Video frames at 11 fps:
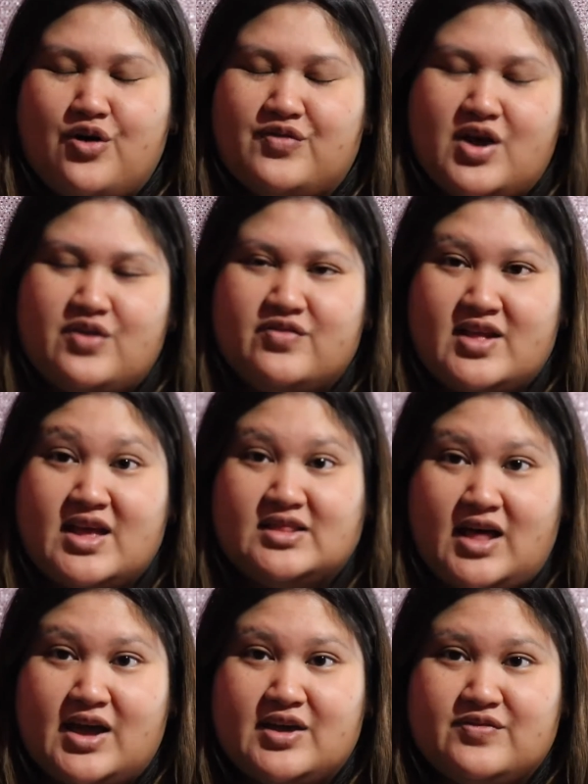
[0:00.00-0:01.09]
of everyday
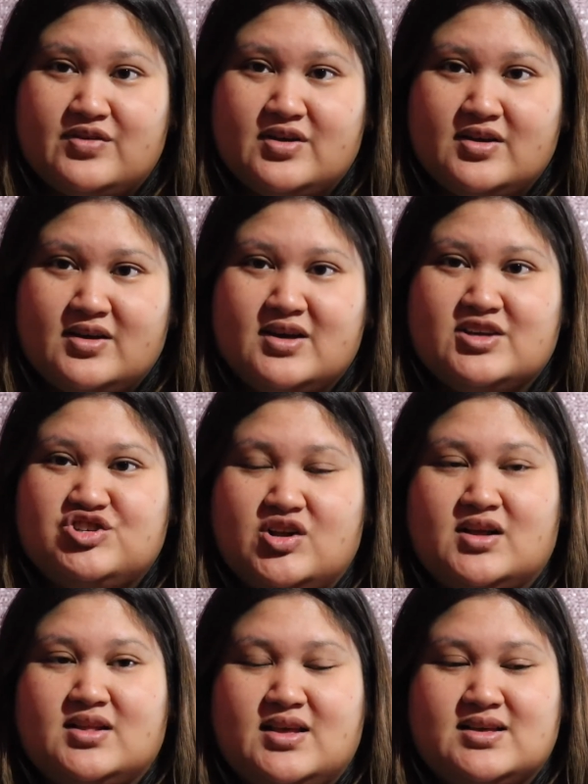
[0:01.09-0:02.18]
life,
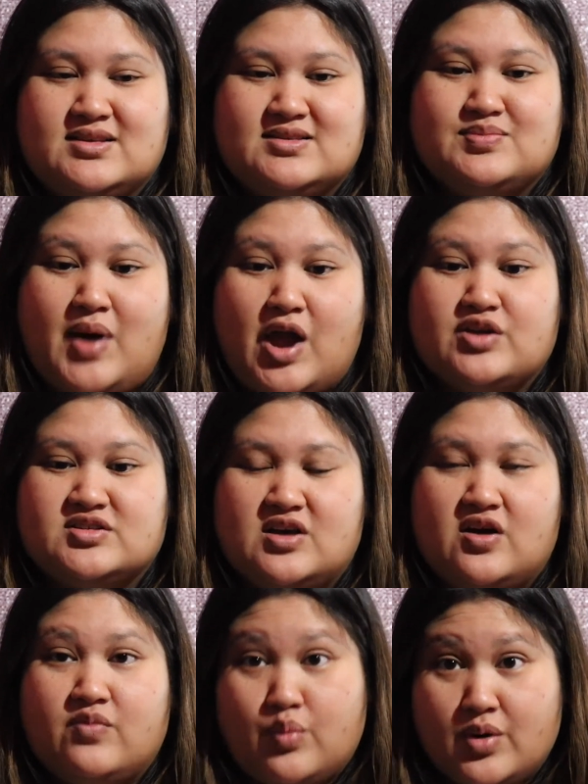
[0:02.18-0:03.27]
juggling things by
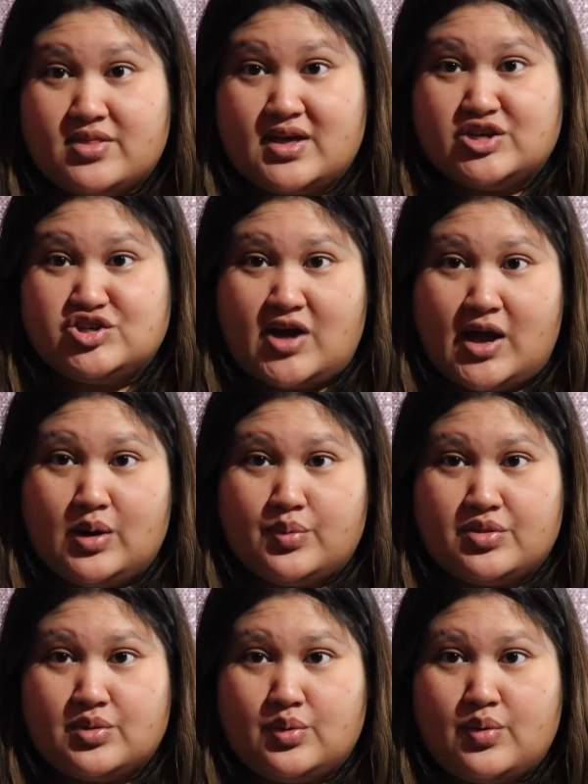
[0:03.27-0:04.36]
yourself with a child
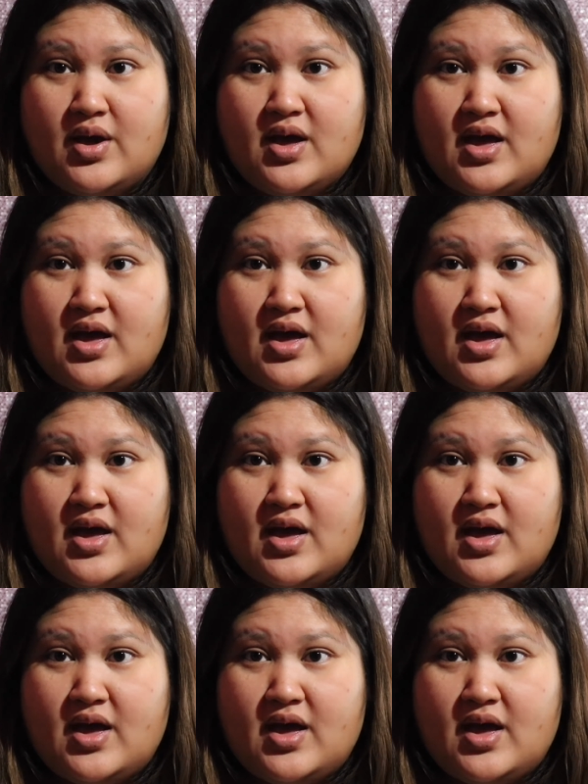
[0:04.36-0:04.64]
with no